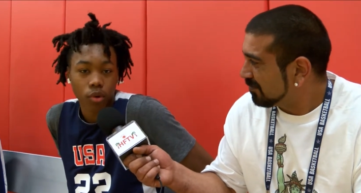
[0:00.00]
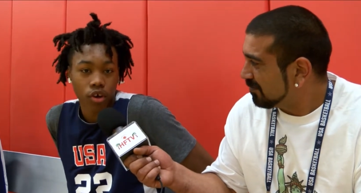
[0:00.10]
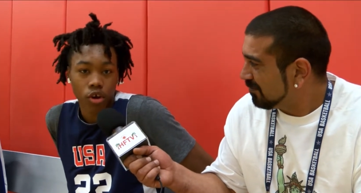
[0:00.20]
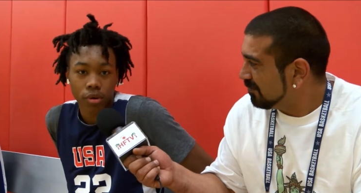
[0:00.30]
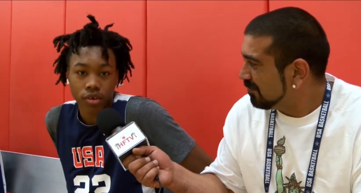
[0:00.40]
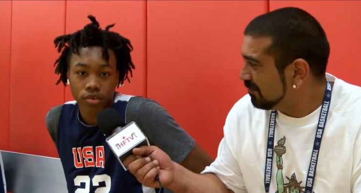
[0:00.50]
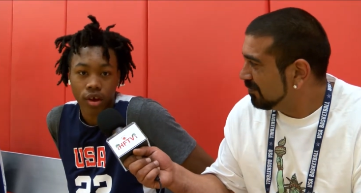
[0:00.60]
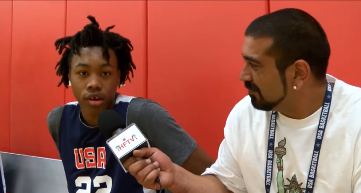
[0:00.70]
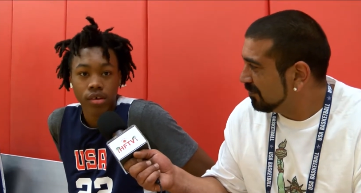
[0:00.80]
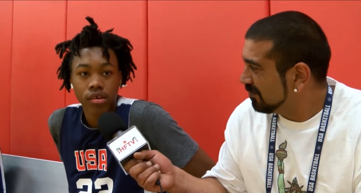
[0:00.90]
Speaker 1: working on my
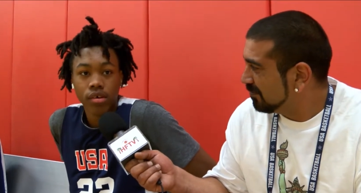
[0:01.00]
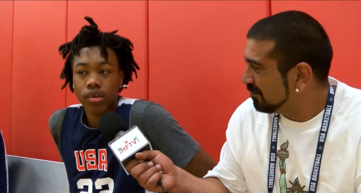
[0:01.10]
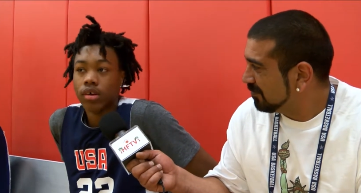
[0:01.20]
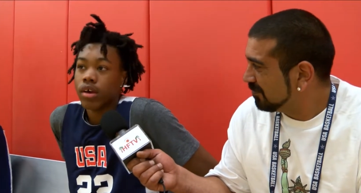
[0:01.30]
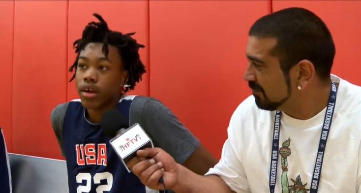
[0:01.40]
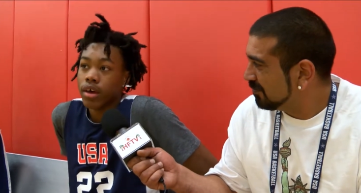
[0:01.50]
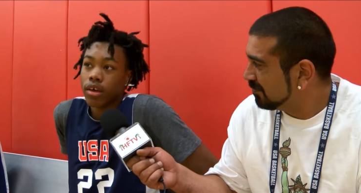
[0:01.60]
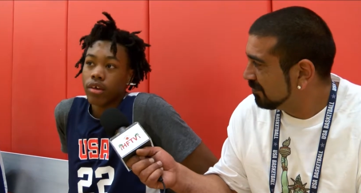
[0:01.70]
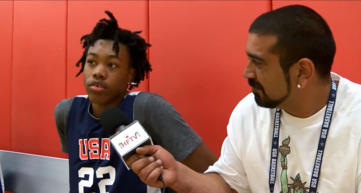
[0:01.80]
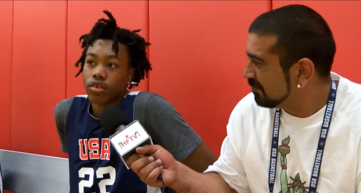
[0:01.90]
shot,
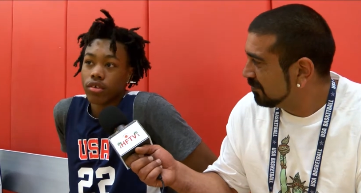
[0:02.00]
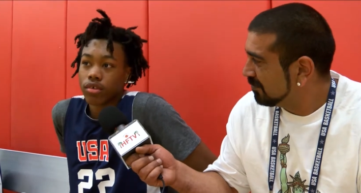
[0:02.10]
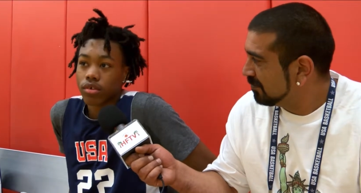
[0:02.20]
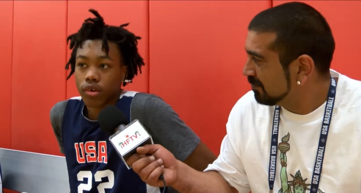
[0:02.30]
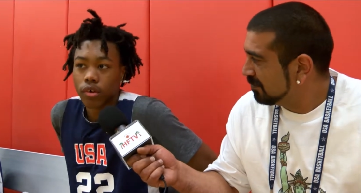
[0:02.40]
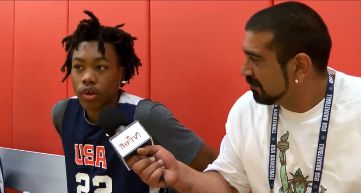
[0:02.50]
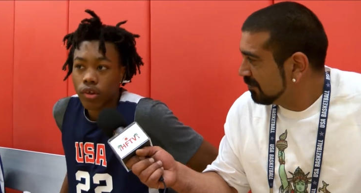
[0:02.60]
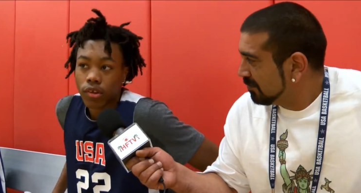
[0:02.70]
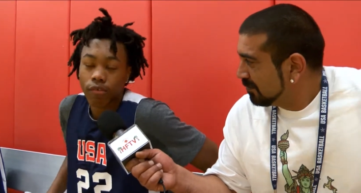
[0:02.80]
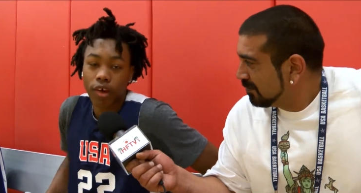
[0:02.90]
and just
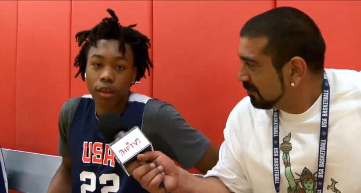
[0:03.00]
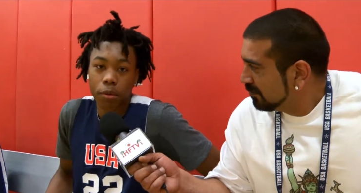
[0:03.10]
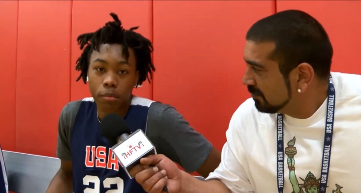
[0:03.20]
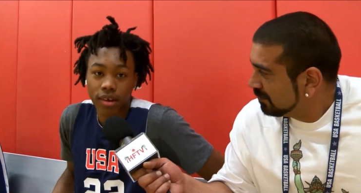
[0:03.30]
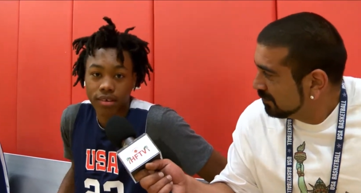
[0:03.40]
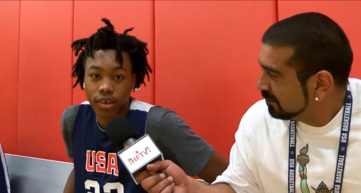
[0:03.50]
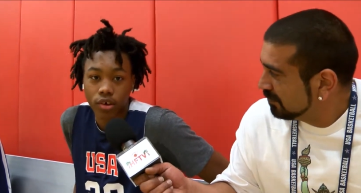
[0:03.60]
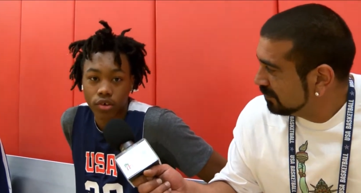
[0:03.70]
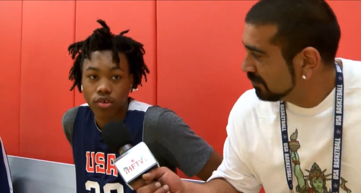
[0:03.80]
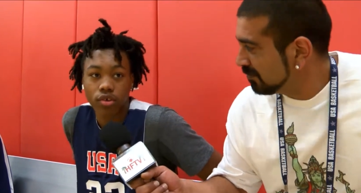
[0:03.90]
developing my
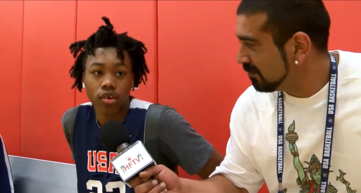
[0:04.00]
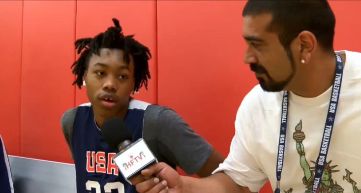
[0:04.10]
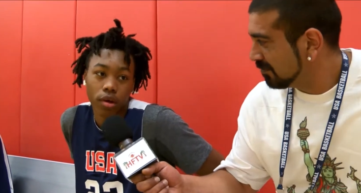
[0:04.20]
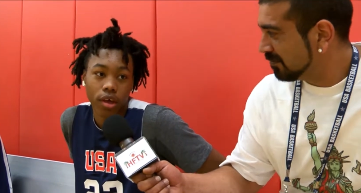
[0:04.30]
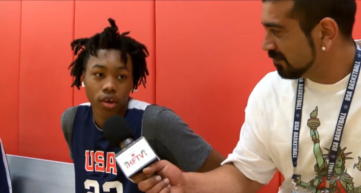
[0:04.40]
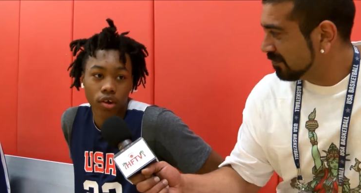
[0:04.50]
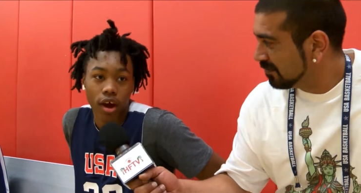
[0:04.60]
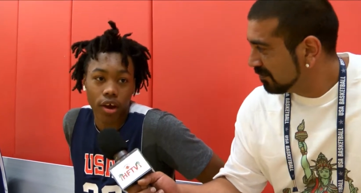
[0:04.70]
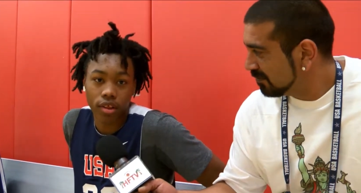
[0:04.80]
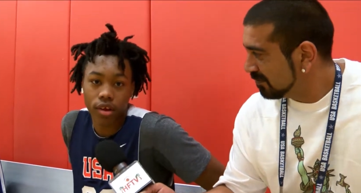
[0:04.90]
skills to get on a
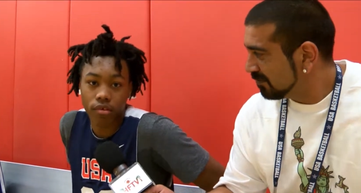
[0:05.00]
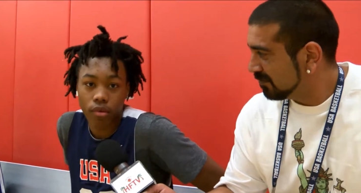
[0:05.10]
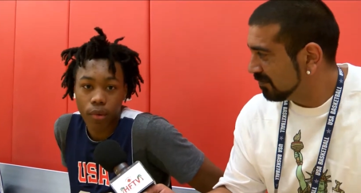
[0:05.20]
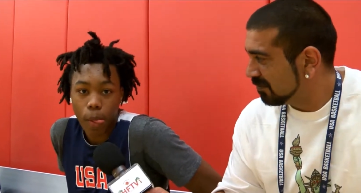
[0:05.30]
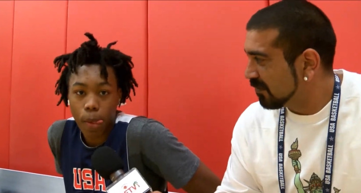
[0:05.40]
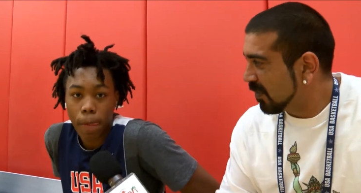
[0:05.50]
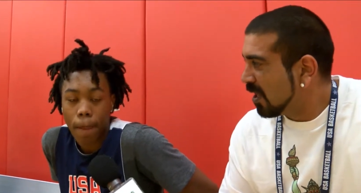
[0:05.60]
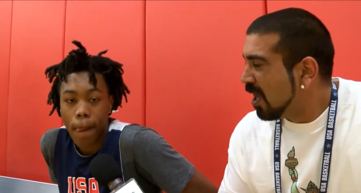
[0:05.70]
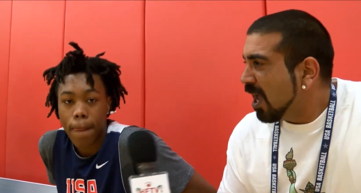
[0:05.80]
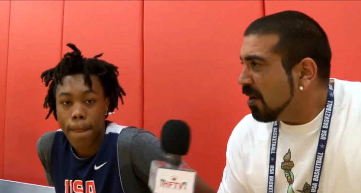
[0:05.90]
higher level.
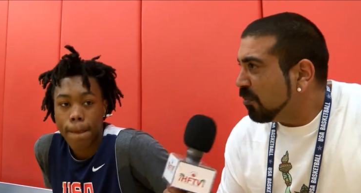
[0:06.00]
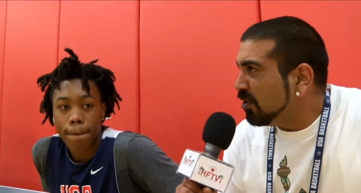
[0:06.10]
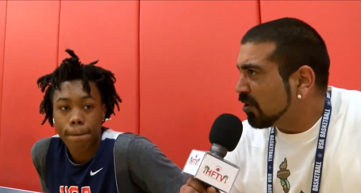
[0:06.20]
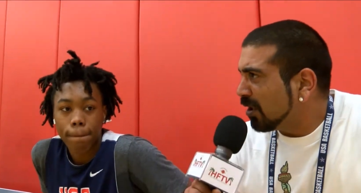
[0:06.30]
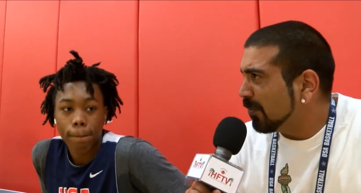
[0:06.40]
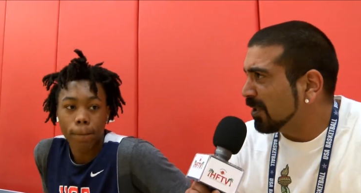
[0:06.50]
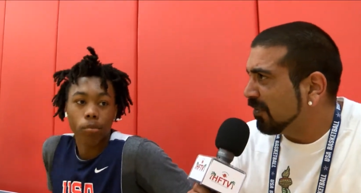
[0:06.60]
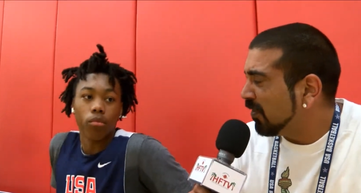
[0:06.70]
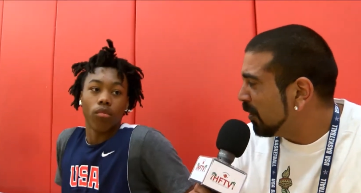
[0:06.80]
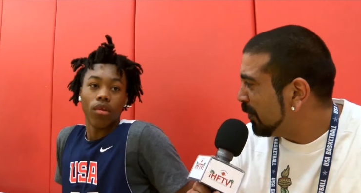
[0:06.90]
Speaker 2: And when you talk about
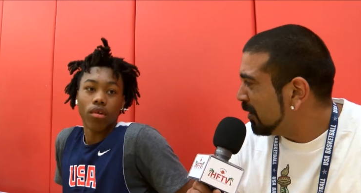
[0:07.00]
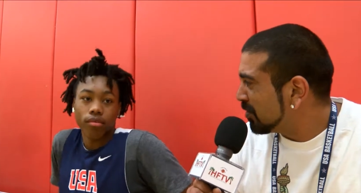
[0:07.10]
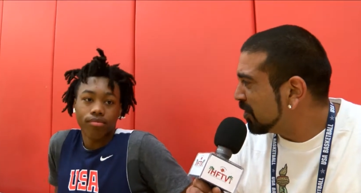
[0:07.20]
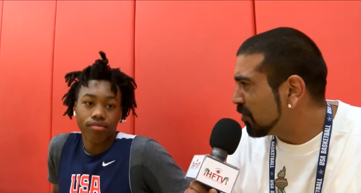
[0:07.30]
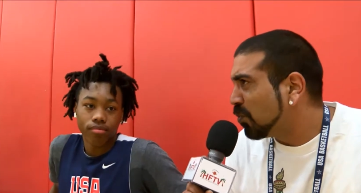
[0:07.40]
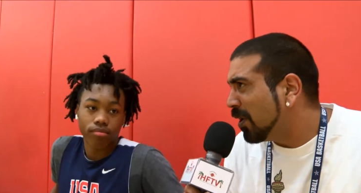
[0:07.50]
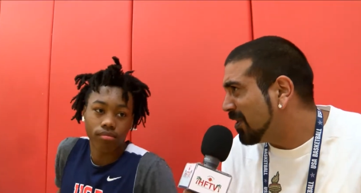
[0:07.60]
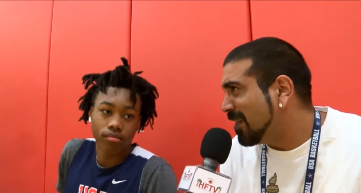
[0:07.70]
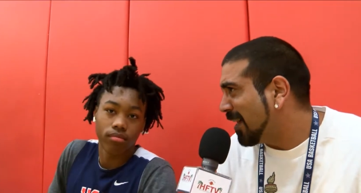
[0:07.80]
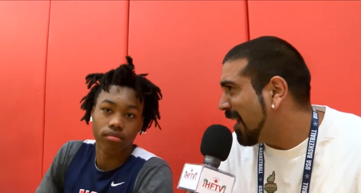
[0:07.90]
developing your skills, one
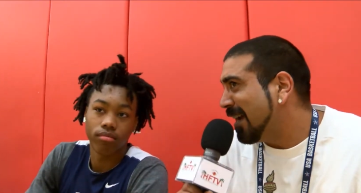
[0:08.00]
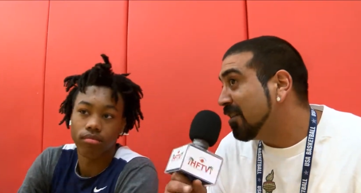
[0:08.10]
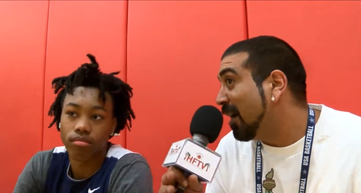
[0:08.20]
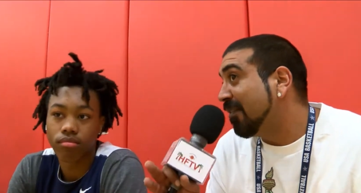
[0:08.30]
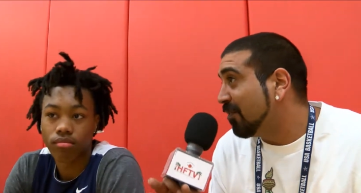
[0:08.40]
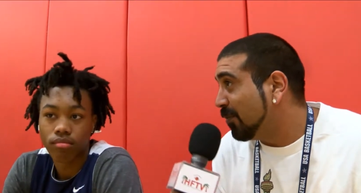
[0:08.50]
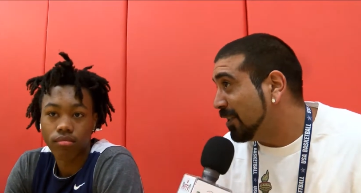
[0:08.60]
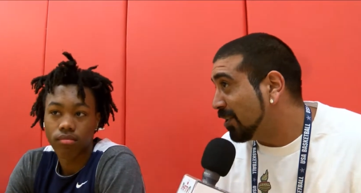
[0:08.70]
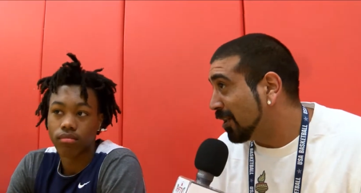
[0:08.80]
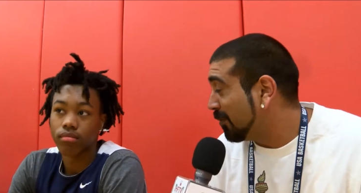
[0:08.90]
thing that I hear everybody
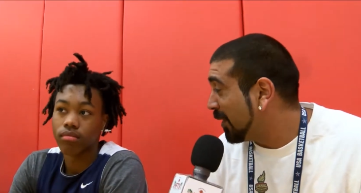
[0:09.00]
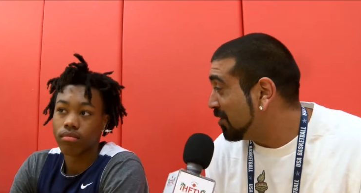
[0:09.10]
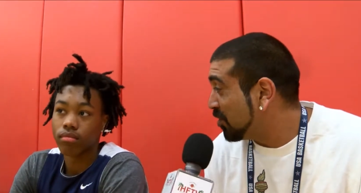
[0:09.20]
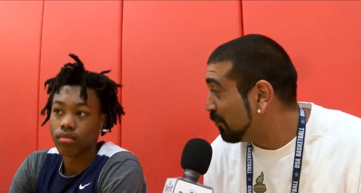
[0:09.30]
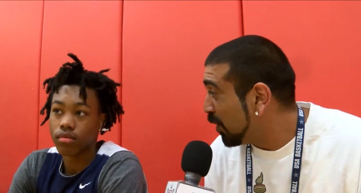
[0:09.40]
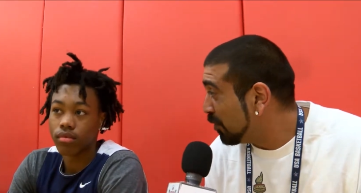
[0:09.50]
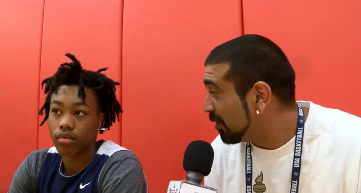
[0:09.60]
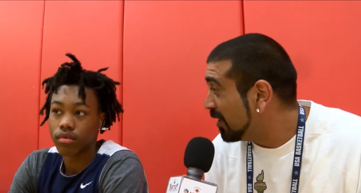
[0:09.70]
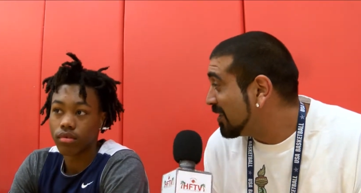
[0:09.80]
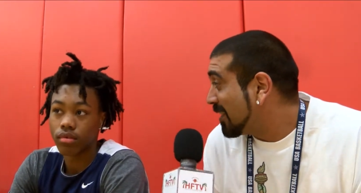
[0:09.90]
talking about is your
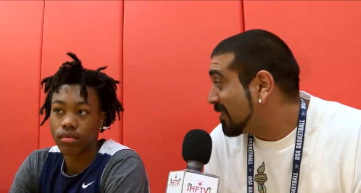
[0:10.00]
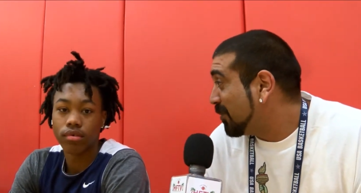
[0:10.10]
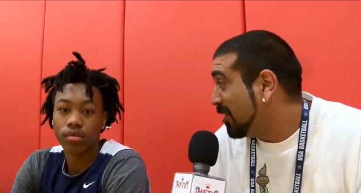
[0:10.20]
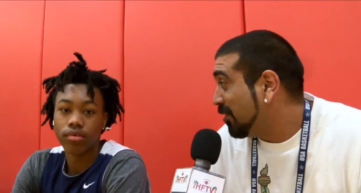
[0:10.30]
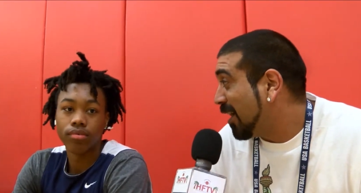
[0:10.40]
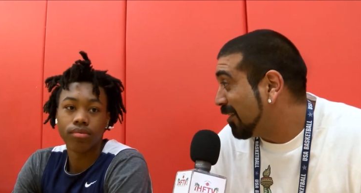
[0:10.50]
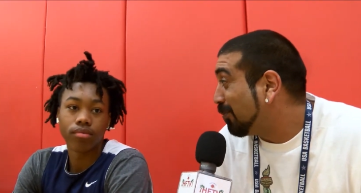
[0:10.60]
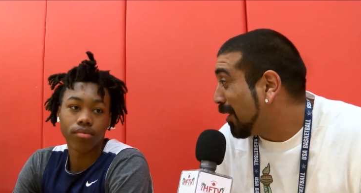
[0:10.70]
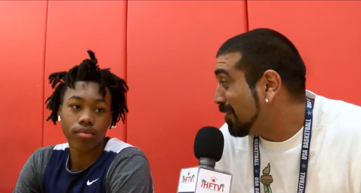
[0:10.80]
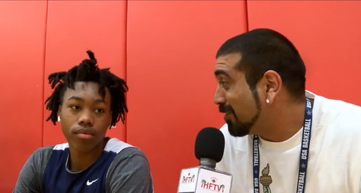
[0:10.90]
motor. Is that something you kind of
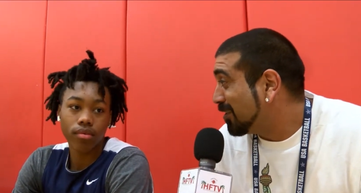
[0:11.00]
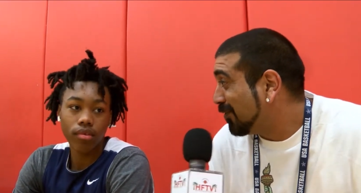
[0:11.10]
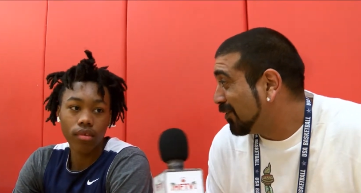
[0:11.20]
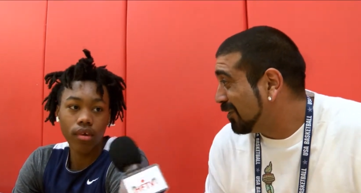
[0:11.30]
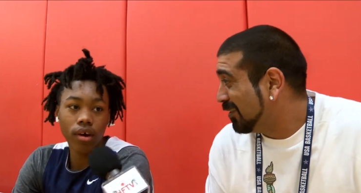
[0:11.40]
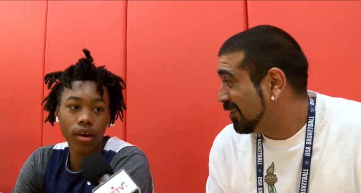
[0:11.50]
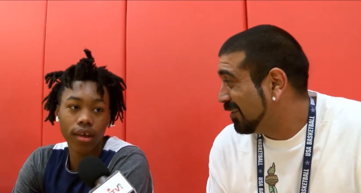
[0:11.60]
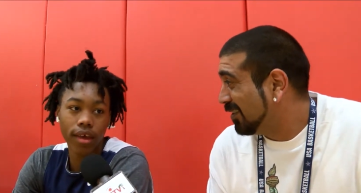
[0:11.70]
pride yourself on?
Speaker 1: Uh,